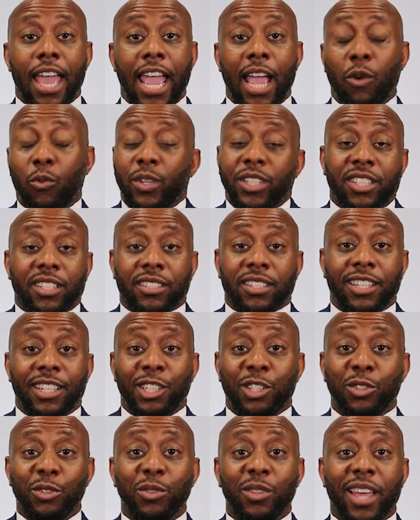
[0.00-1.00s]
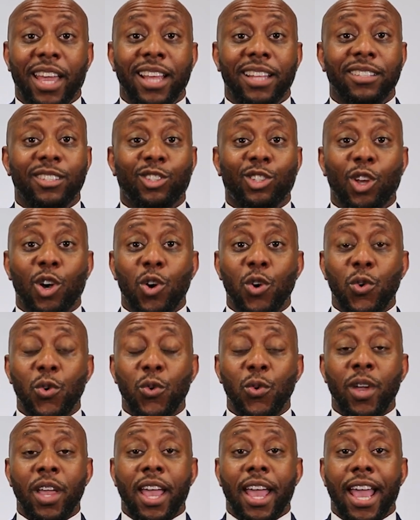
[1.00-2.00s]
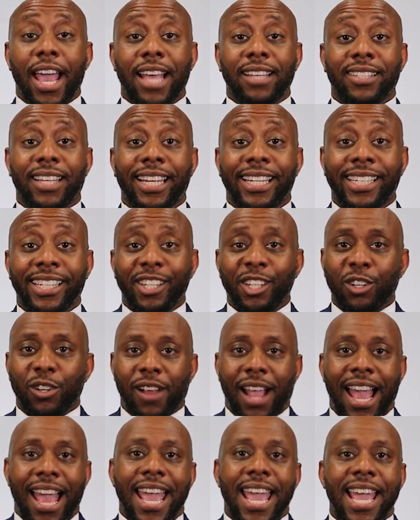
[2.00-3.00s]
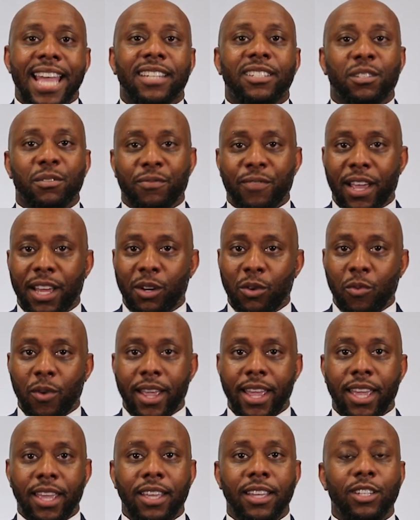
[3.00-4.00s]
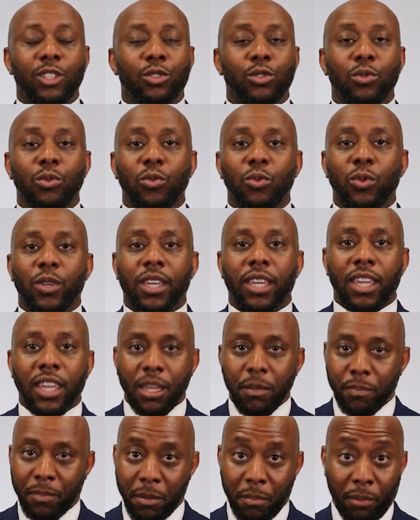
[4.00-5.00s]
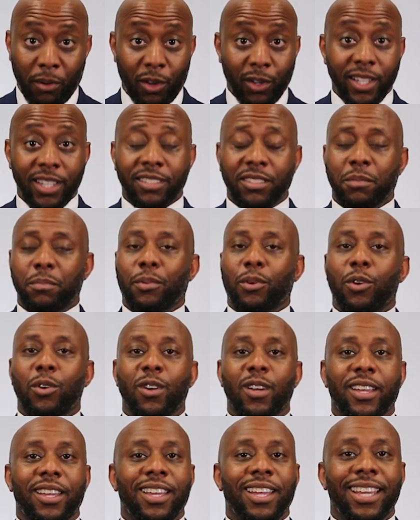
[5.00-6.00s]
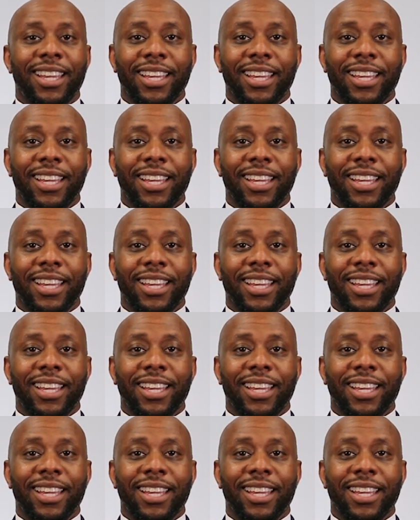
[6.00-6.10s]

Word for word: and we just couldn't do that. So, as a leader, I had to find a way to keep employees employed,